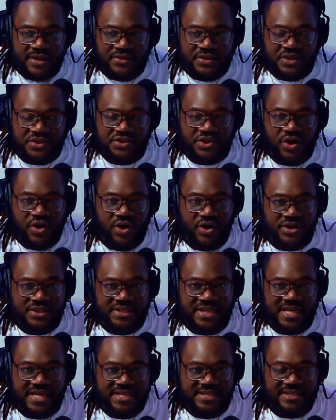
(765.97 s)
the tall
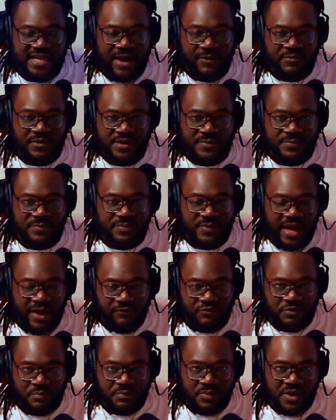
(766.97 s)
tees that we
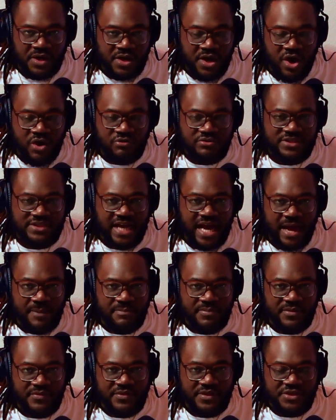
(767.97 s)
put on
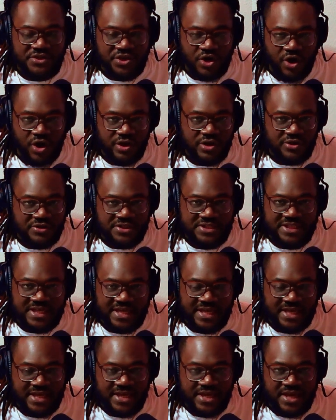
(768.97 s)
top of the taller
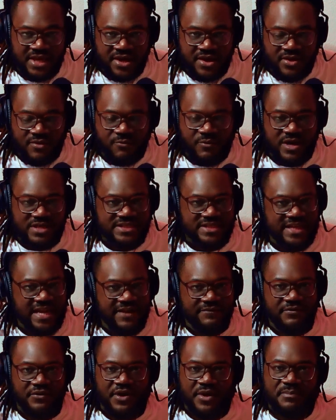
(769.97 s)
tee was
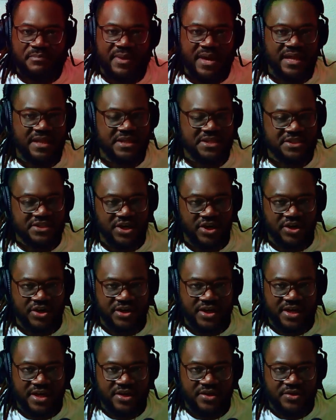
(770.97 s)
never a belly
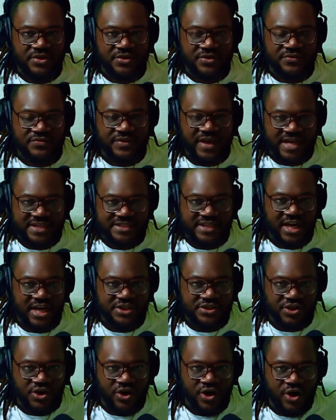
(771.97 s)
shirt. That's how
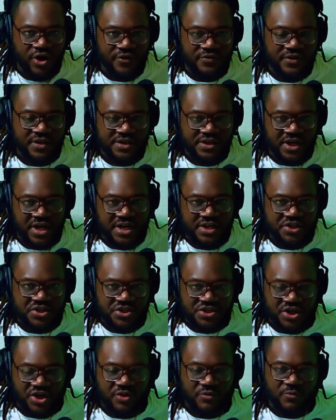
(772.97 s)
tall the
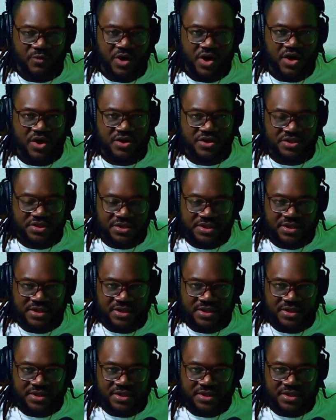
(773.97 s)
undershirt was.